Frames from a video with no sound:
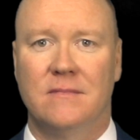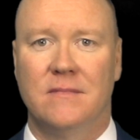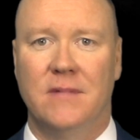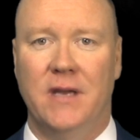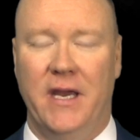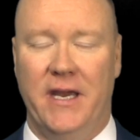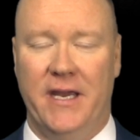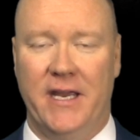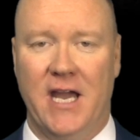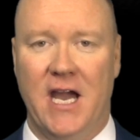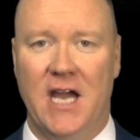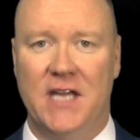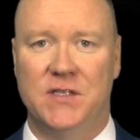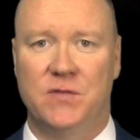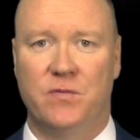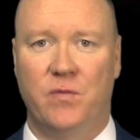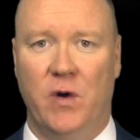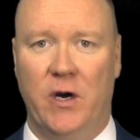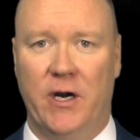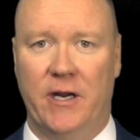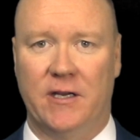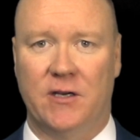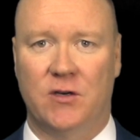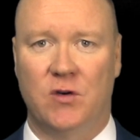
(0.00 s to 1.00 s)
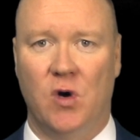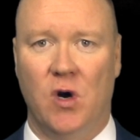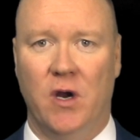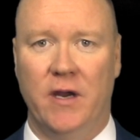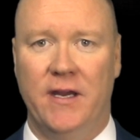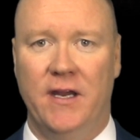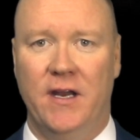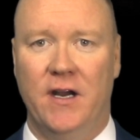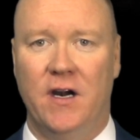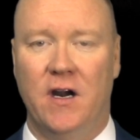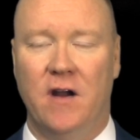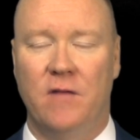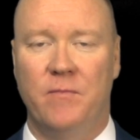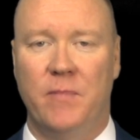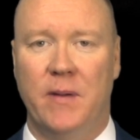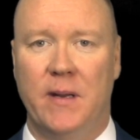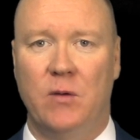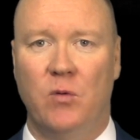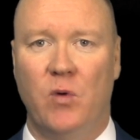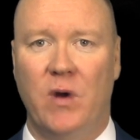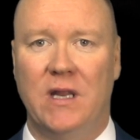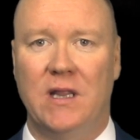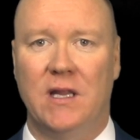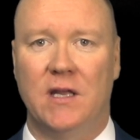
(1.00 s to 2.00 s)
Hey guys, Vernon Croy here. I've
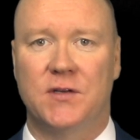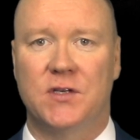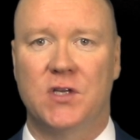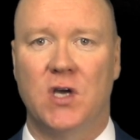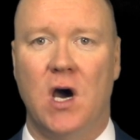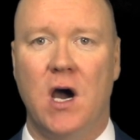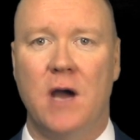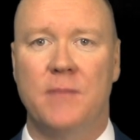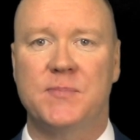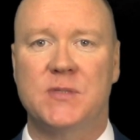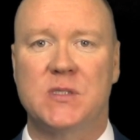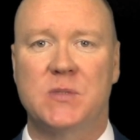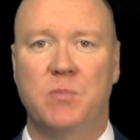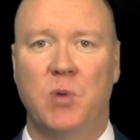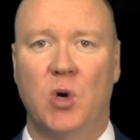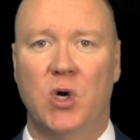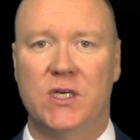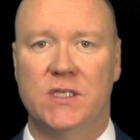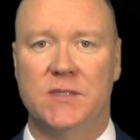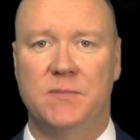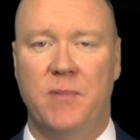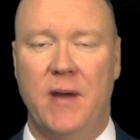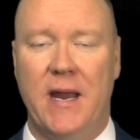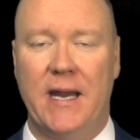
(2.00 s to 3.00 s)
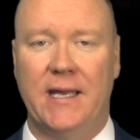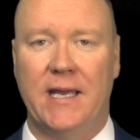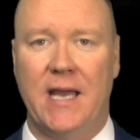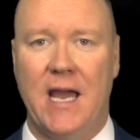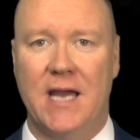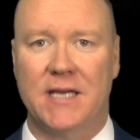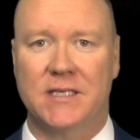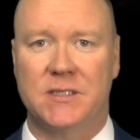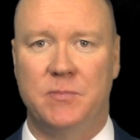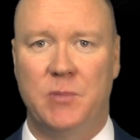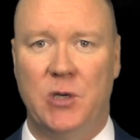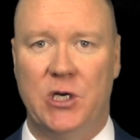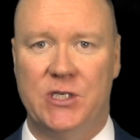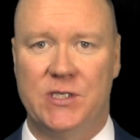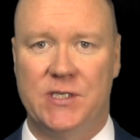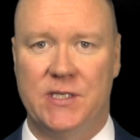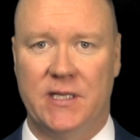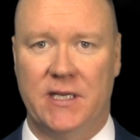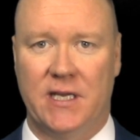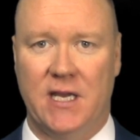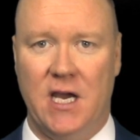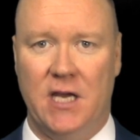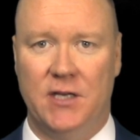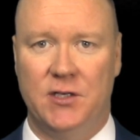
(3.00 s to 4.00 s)
been one of the top sports betting experts in
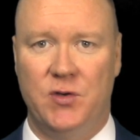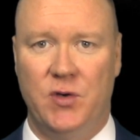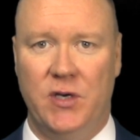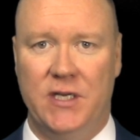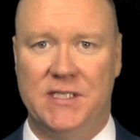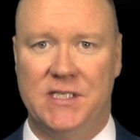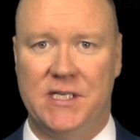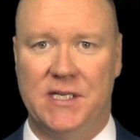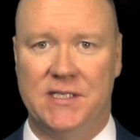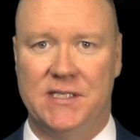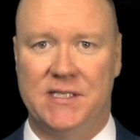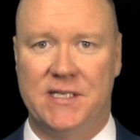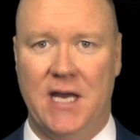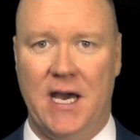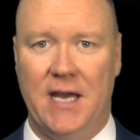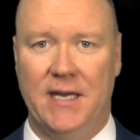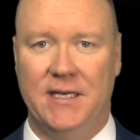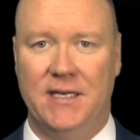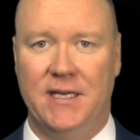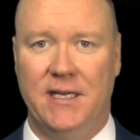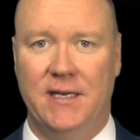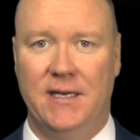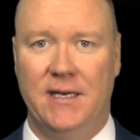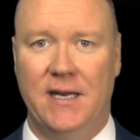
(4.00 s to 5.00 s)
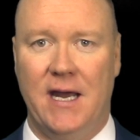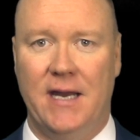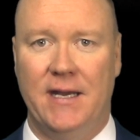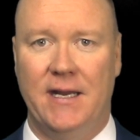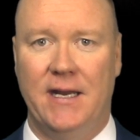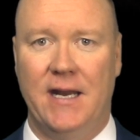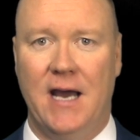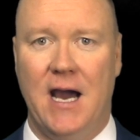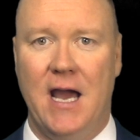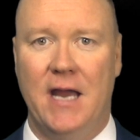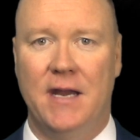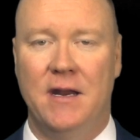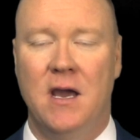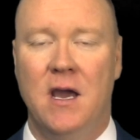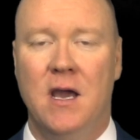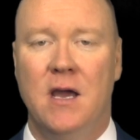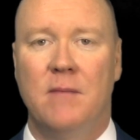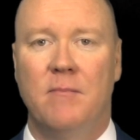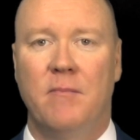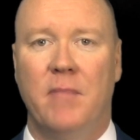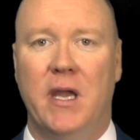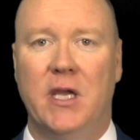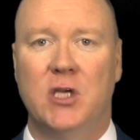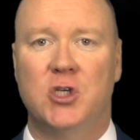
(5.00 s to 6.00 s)
the country since 1999.
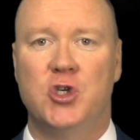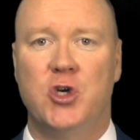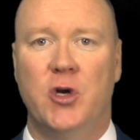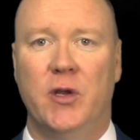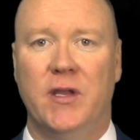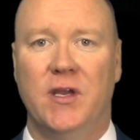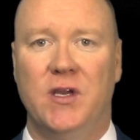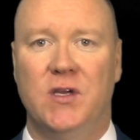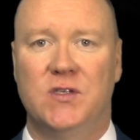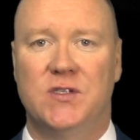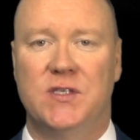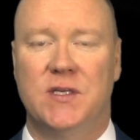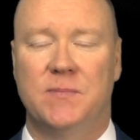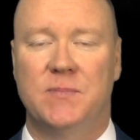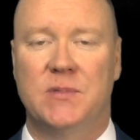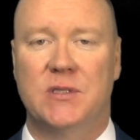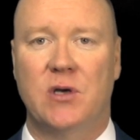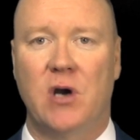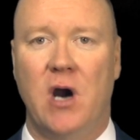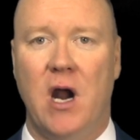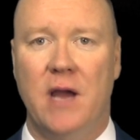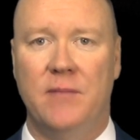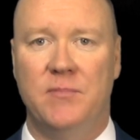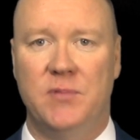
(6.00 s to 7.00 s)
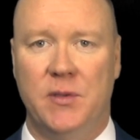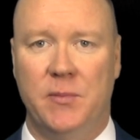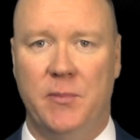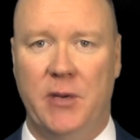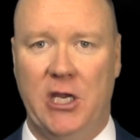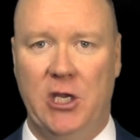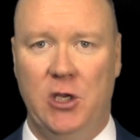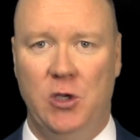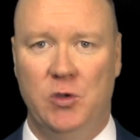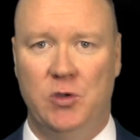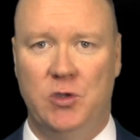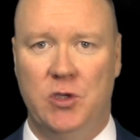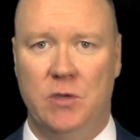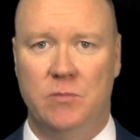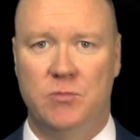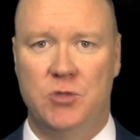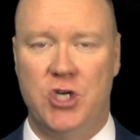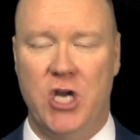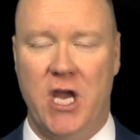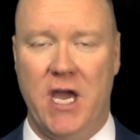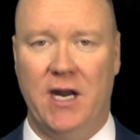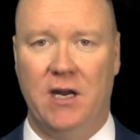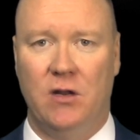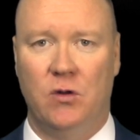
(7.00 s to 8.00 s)
Make sure that you subscribe to my YouTube
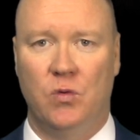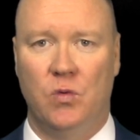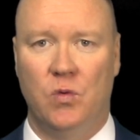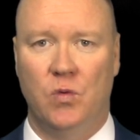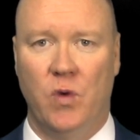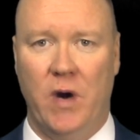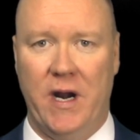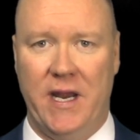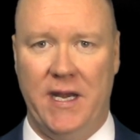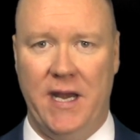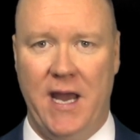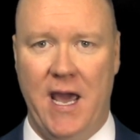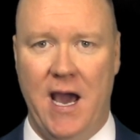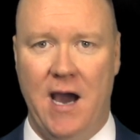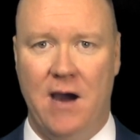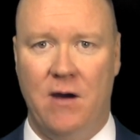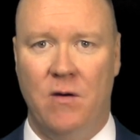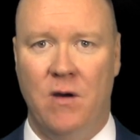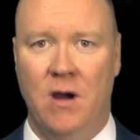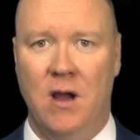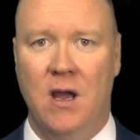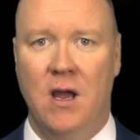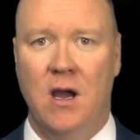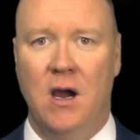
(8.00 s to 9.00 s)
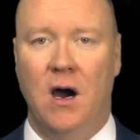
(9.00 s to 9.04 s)
channel right now.